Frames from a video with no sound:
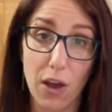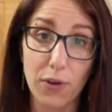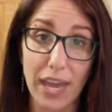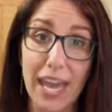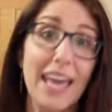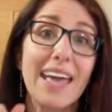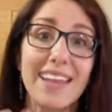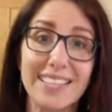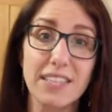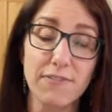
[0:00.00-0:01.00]
Okay,
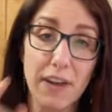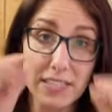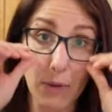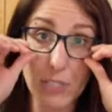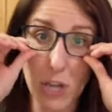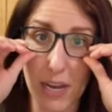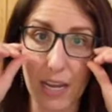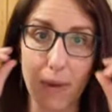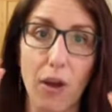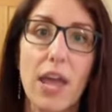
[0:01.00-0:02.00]
that's the fuzz I was
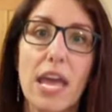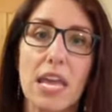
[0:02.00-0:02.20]
talking about.